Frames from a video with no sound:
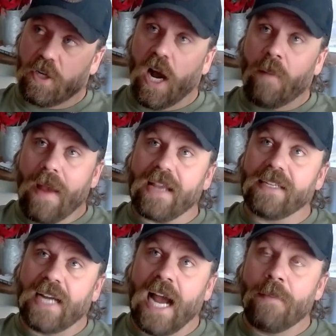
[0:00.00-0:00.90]
gone back
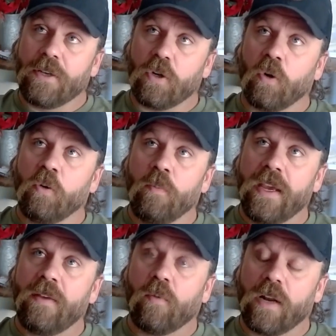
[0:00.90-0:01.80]
in time and told
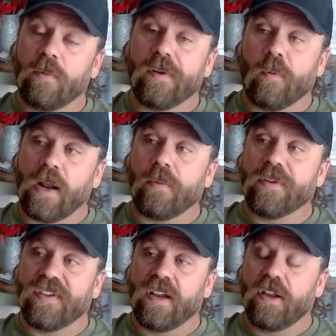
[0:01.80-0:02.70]
me what I
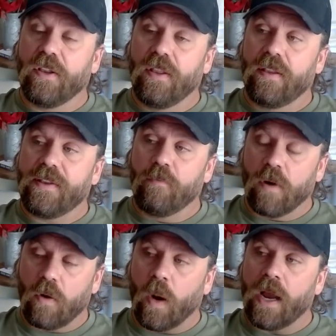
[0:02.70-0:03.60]
was going to
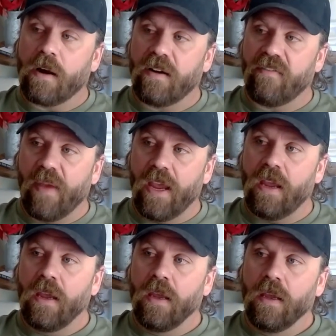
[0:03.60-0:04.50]
require of me
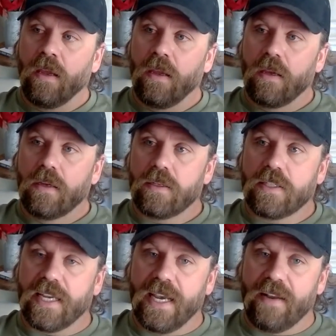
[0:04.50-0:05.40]

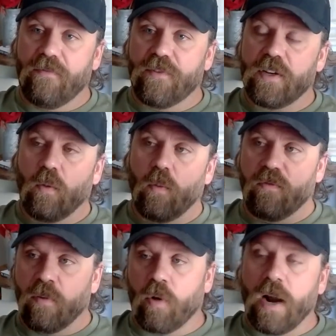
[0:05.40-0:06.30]
to get to
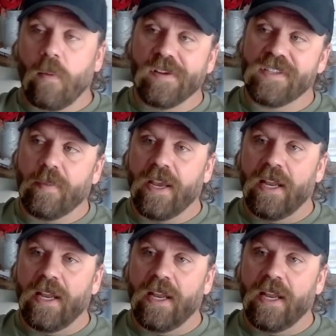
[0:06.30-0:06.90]
from where I was in the